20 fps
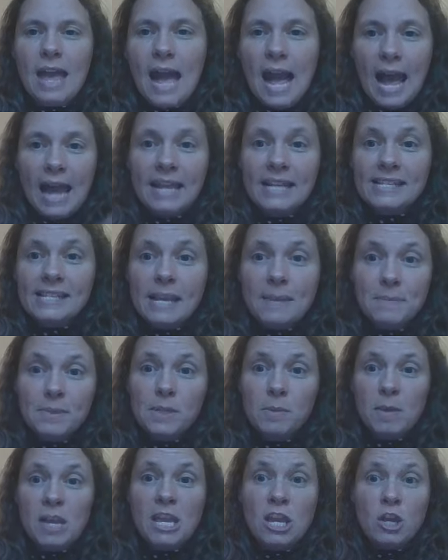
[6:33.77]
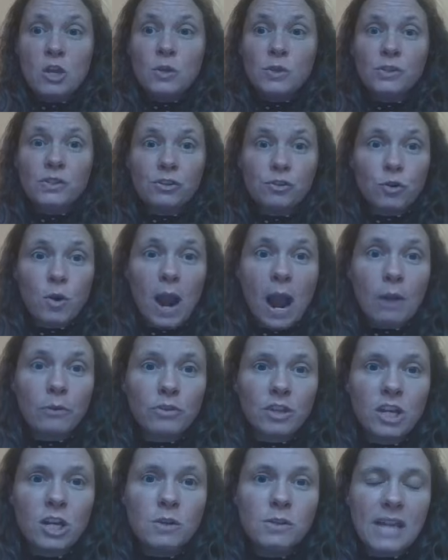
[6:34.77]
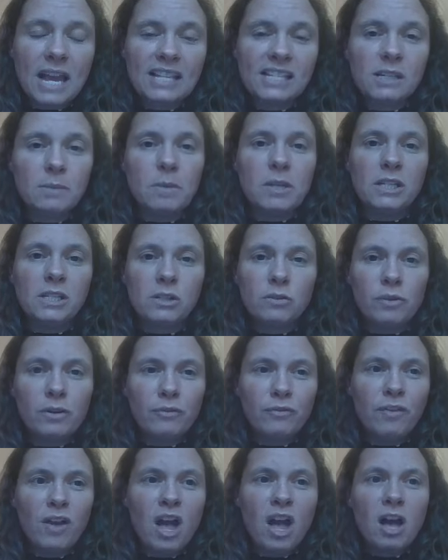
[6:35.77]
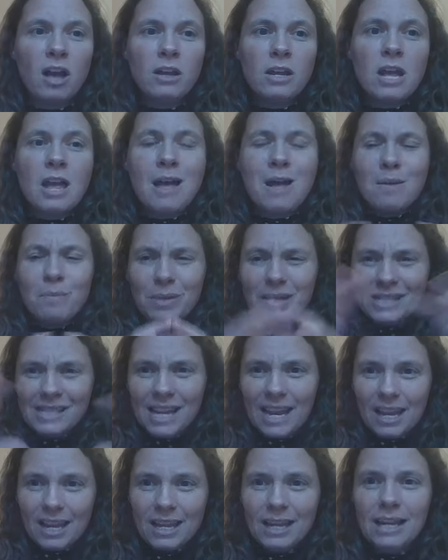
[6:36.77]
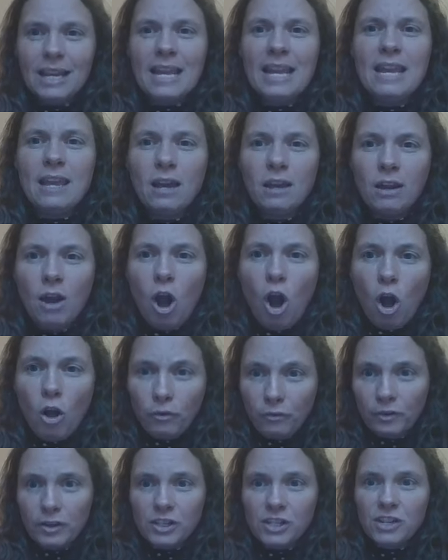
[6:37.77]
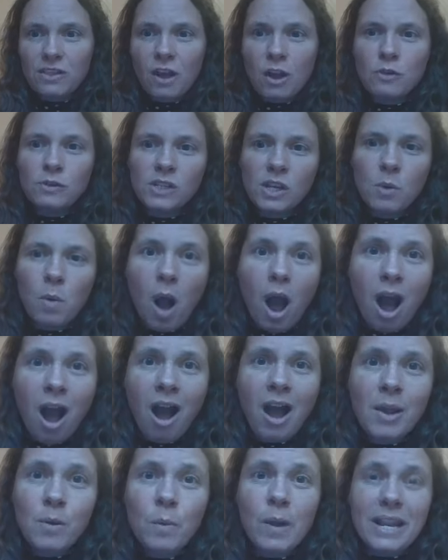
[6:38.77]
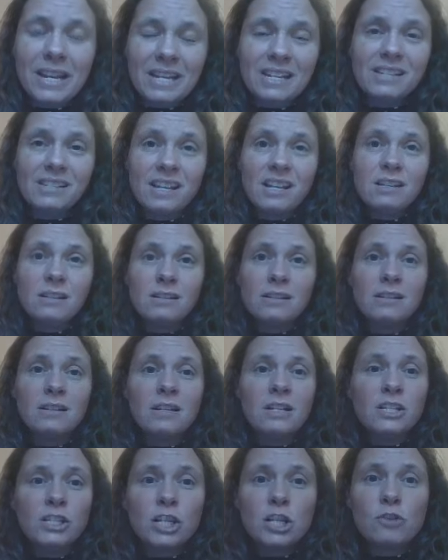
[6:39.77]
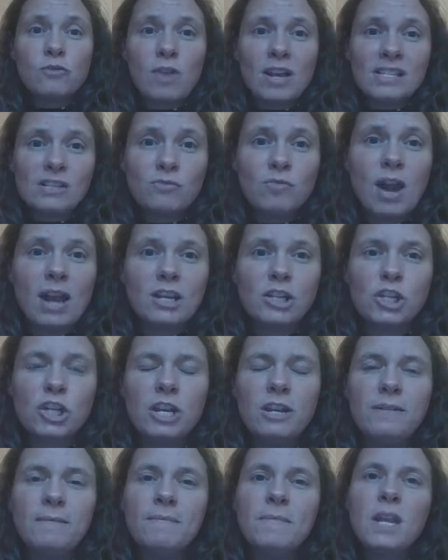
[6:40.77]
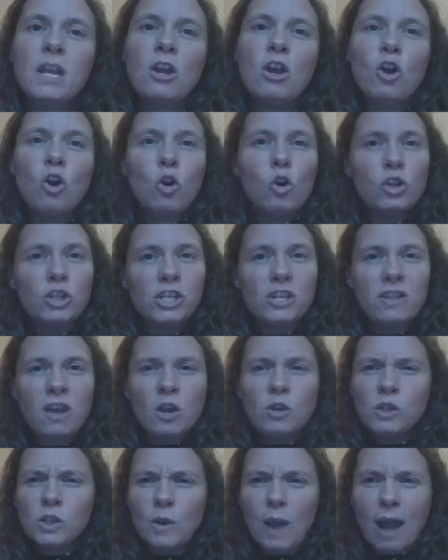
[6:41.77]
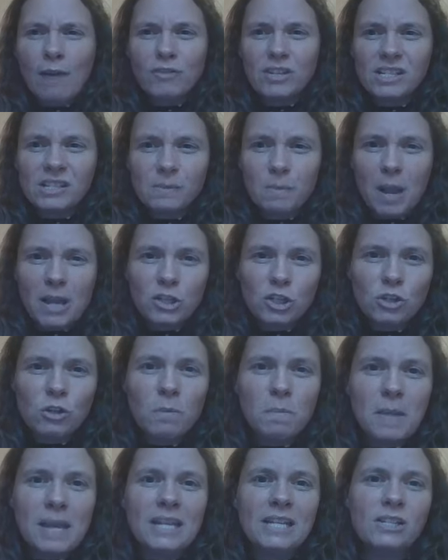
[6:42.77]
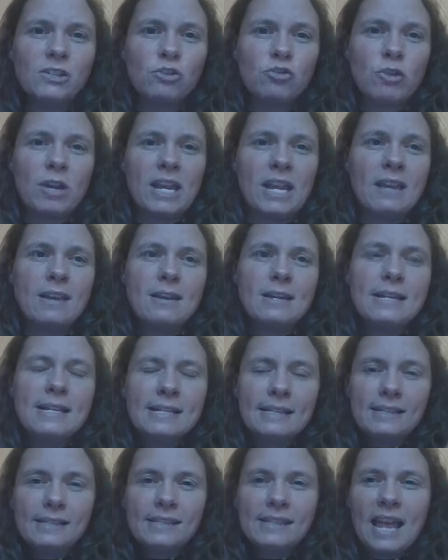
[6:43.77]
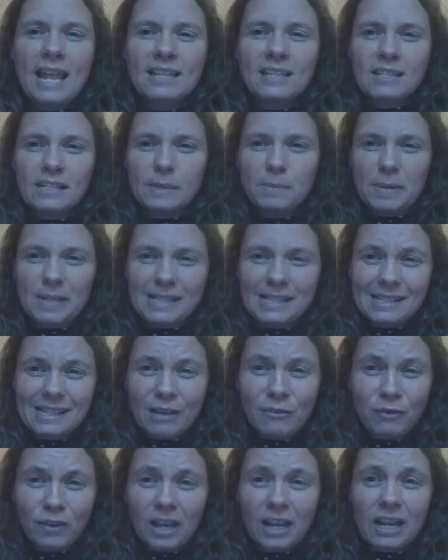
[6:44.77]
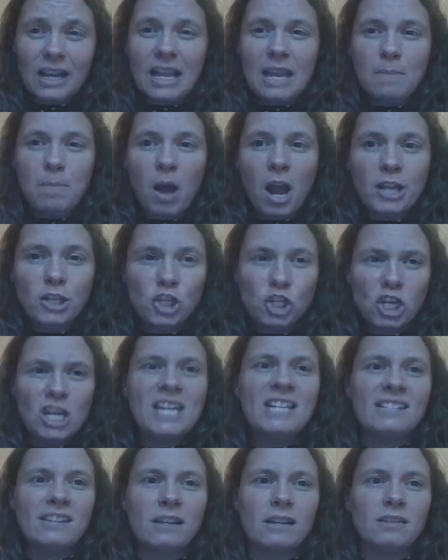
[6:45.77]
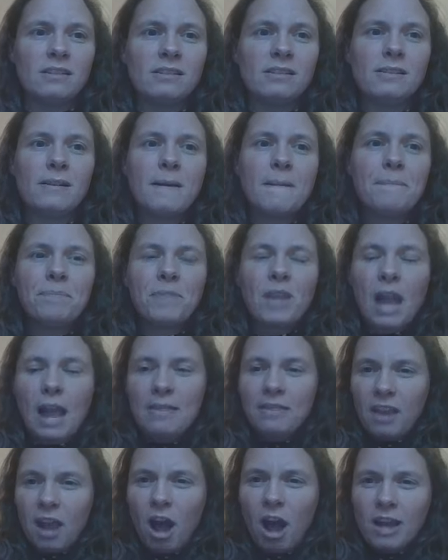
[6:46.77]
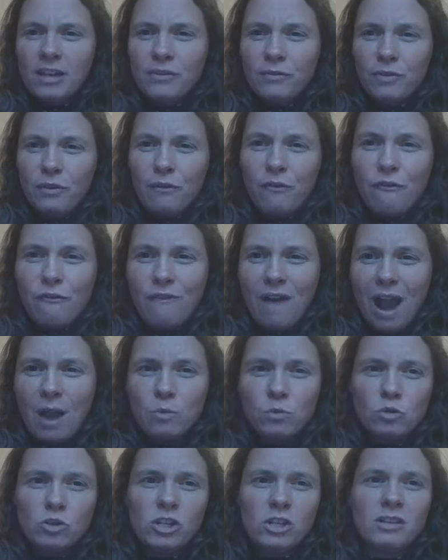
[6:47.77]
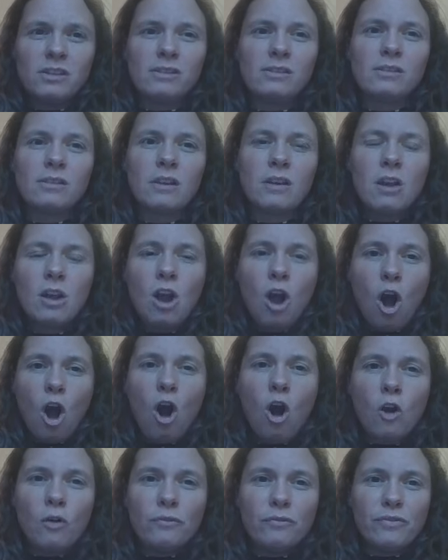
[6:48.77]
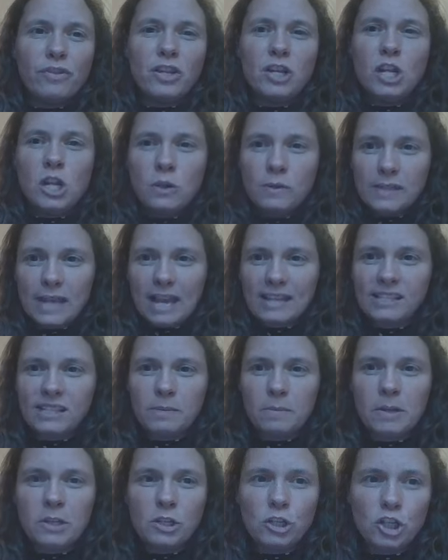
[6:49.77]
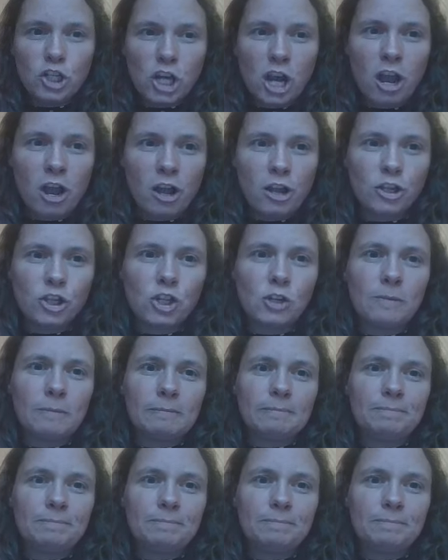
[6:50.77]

And it seems to be used throughout the New Testament to refer particularly often to those who are eyewitnesses to the resurrection or to those who have a special ministry sent specifically by Jesus and kind of the founders of the New Testament church.